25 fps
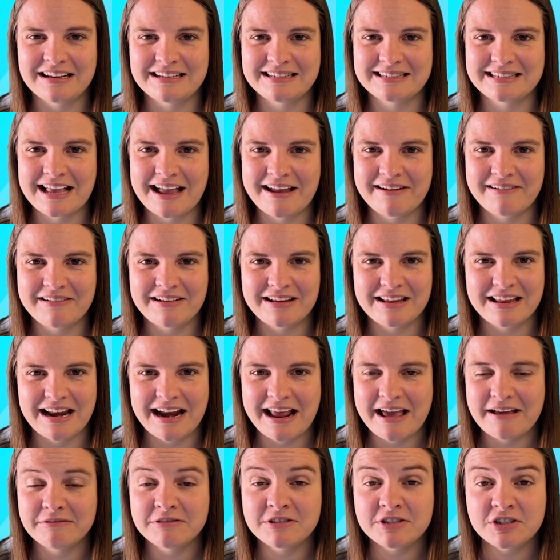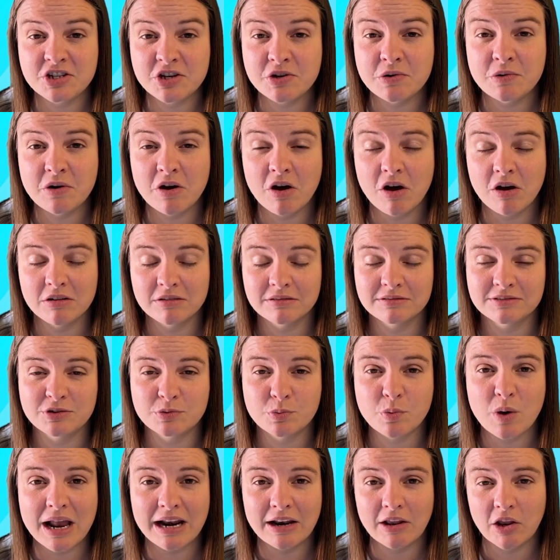So, you know, do not
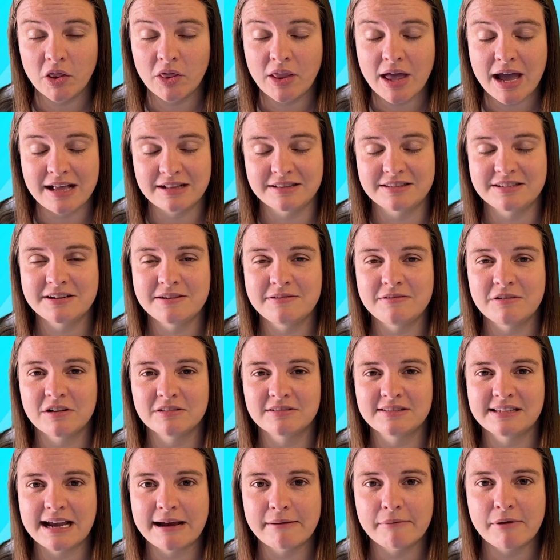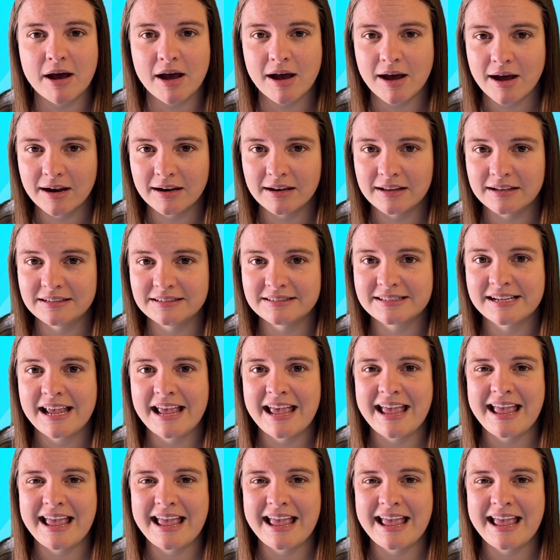dwell on that. Do not doubt Haaland.